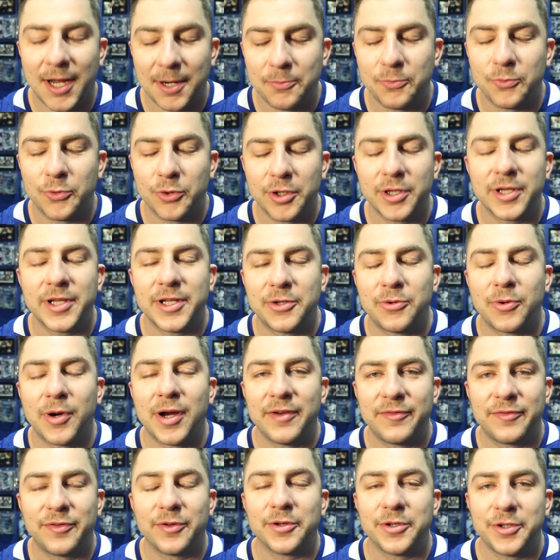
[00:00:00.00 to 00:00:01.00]
I'm really
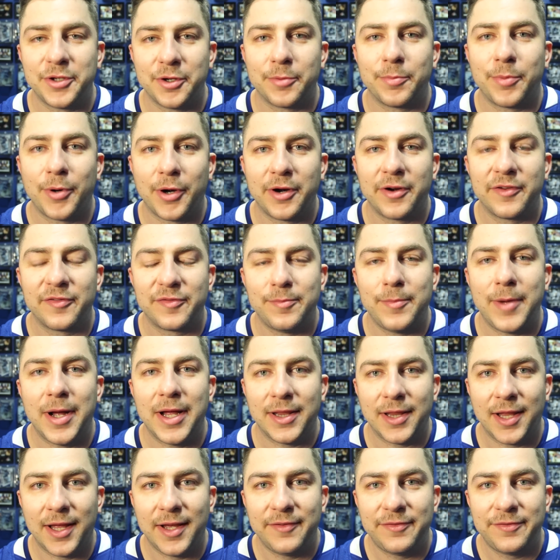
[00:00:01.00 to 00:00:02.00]
grateful you're part of
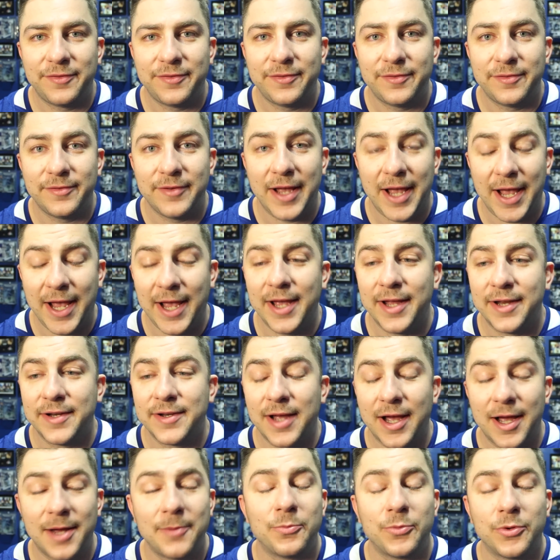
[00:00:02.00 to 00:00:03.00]
my life
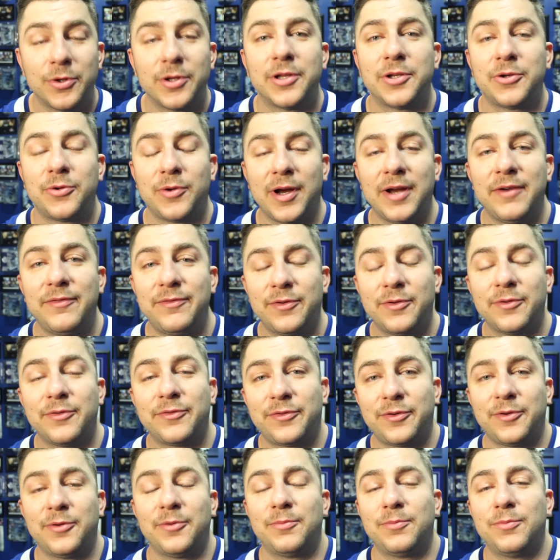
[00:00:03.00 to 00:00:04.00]
and I'm really grateful
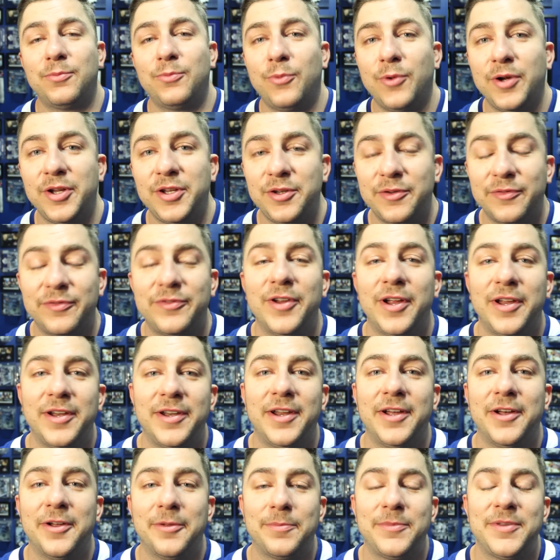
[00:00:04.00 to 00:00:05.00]
for what you've
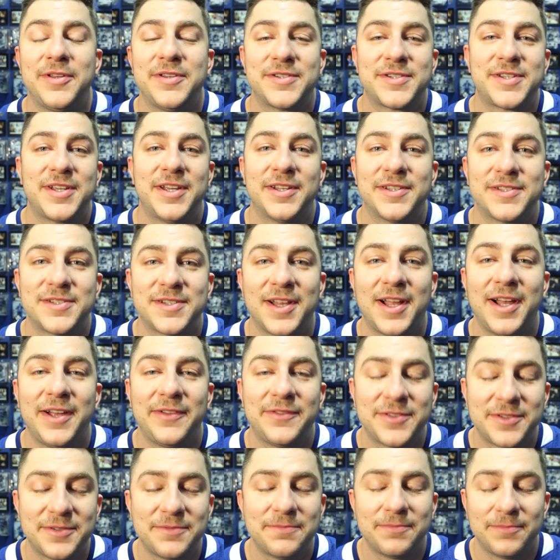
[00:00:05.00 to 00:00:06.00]
done to help these kids'
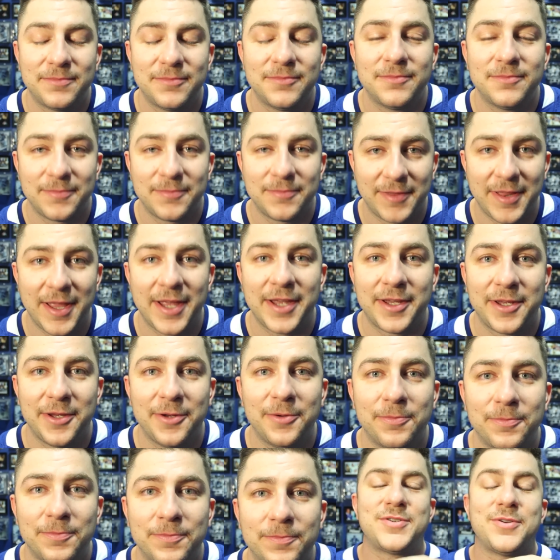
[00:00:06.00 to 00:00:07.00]
lives. Thank
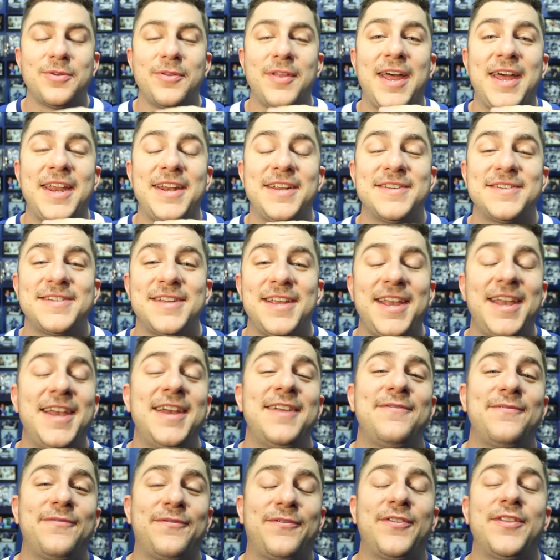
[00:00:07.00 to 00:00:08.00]
you. So that is
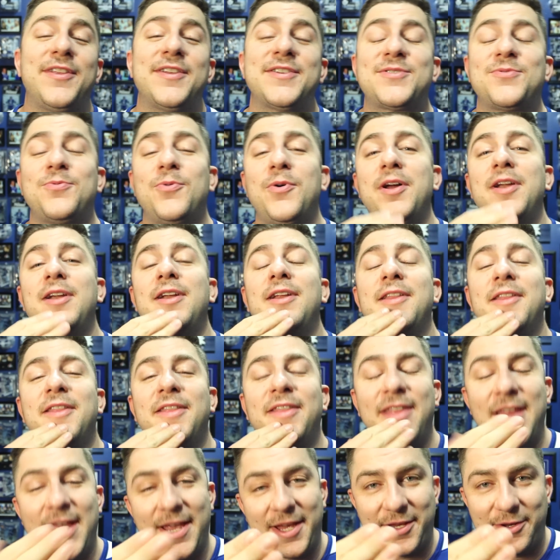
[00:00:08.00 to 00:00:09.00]
it for this one.
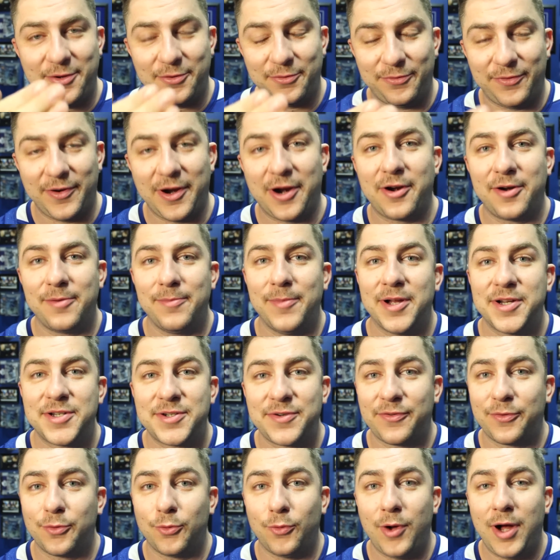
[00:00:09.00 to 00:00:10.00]
Thank you very
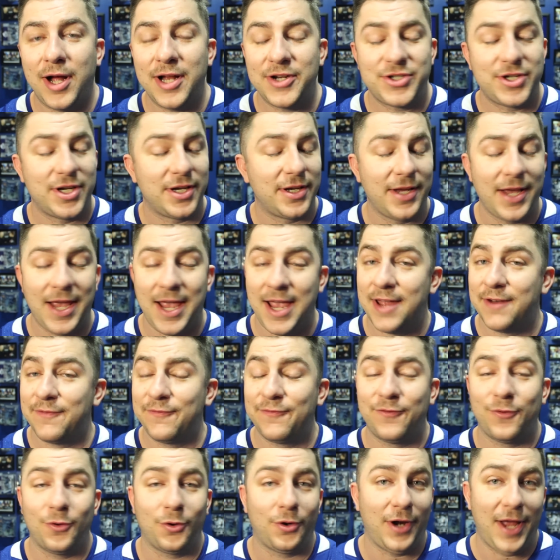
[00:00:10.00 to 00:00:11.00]
much for watching
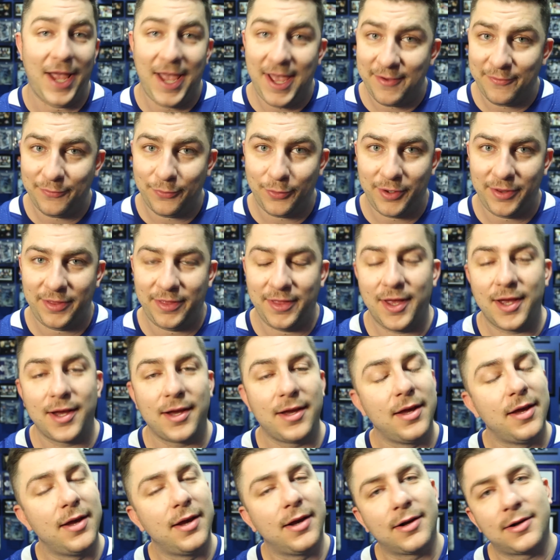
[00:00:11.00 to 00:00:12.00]
and for
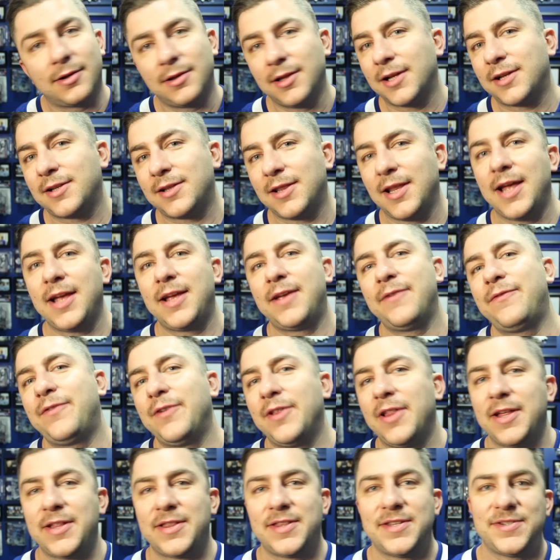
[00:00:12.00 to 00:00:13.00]
everything. Click like if
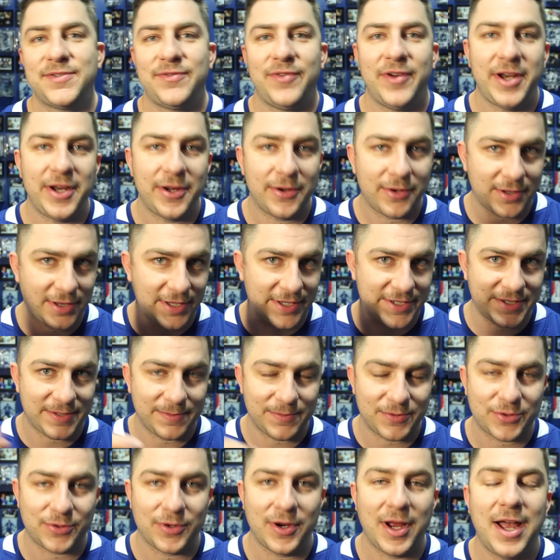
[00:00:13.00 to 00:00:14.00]
you like this video, click
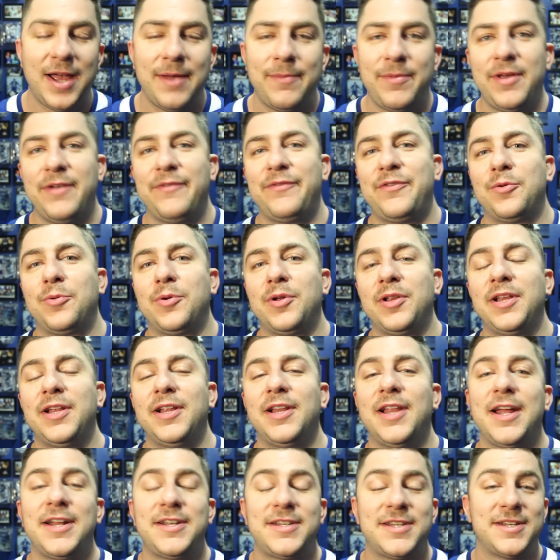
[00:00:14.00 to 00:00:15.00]
subscribe if you
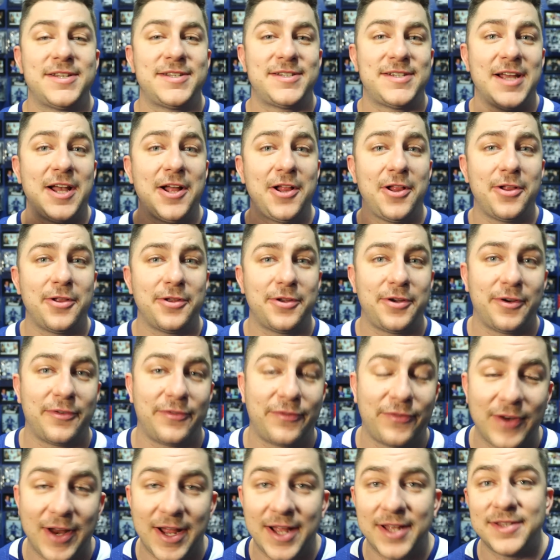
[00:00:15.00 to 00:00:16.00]
really liked it. Tell all
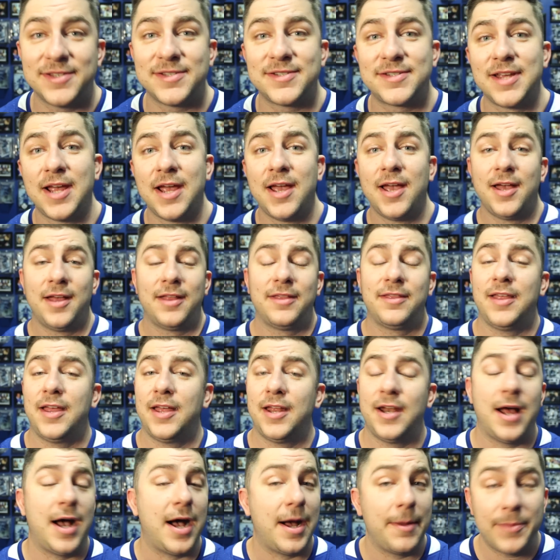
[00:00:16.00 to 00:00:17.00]
your friends
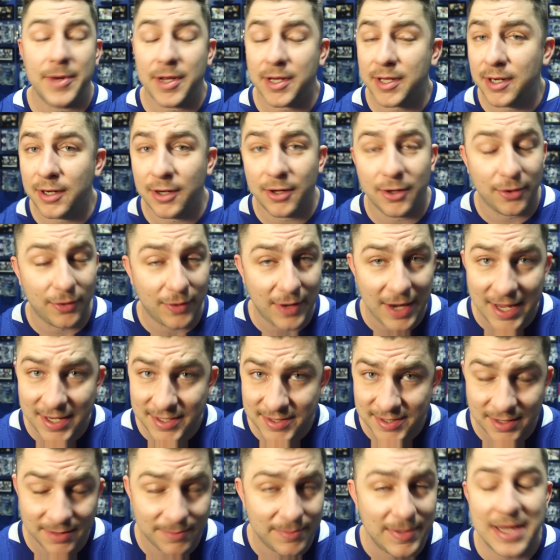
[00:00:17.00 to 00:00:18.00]
that I'm not going to
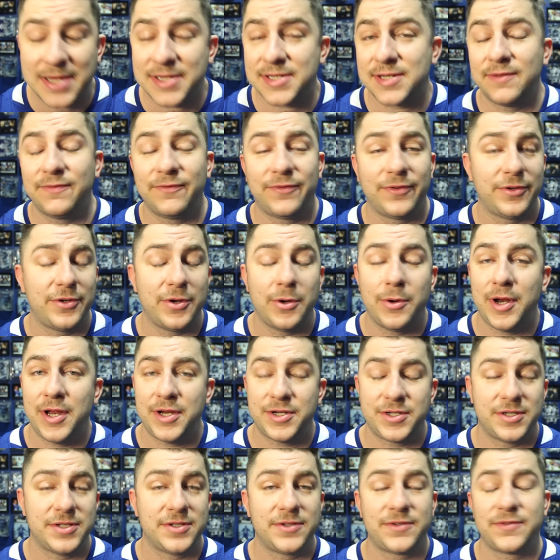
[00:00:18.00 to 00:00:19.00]
harass them asking for
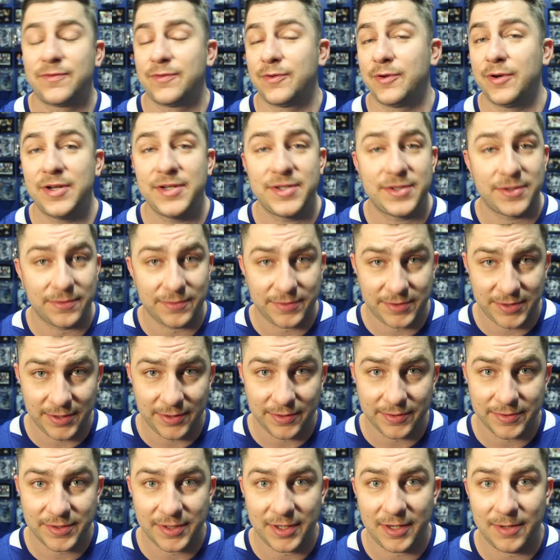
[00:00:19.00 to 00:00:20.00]
donations for Easter
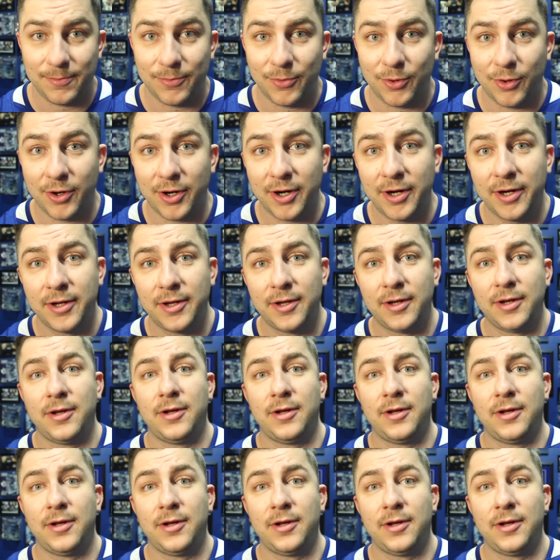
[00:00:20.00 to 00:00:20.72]
seals anymore.